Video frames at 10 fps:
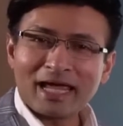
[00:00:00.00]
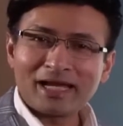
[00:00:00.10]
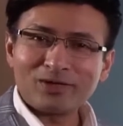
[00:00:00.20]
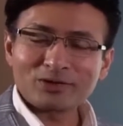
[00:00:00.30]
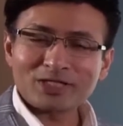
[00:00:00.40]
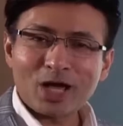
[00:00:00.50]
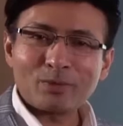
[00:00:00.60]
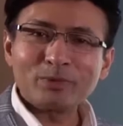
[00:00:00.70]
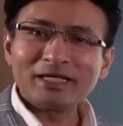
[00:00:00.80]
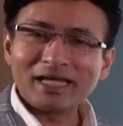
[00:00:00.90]
and also
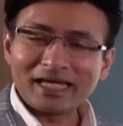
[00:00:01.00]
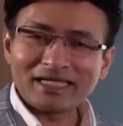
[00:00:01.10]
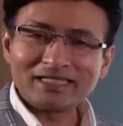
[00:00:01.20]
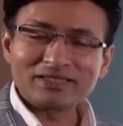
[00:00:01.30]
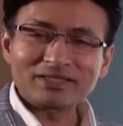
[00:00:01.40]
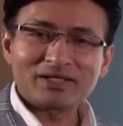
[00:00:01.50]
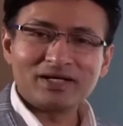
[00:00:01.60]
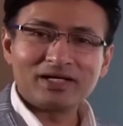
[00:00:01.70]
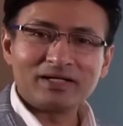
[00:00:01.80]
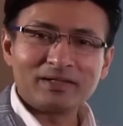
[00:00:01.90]
how many days
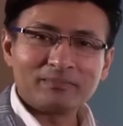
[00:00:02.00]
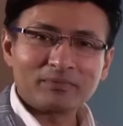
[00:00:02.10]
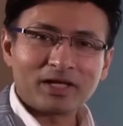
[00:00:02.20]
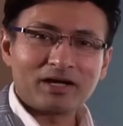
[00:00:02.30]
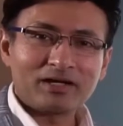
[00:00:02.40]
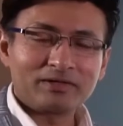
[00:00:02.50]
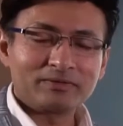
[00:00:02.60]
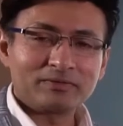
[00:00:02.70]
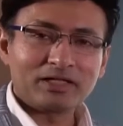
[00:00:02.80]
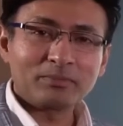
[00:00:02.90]
are